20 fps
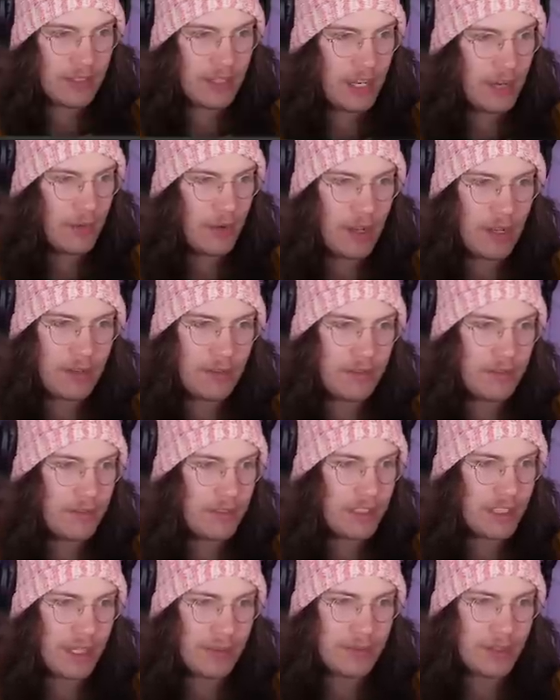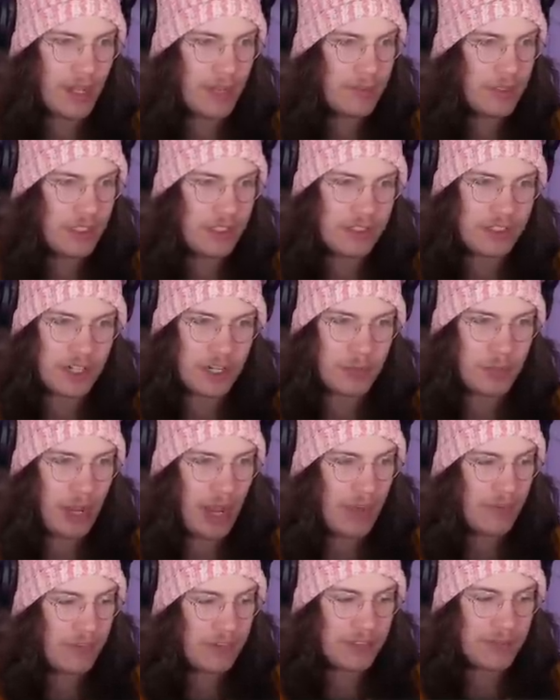You know what? Sometimes you just gotta pay for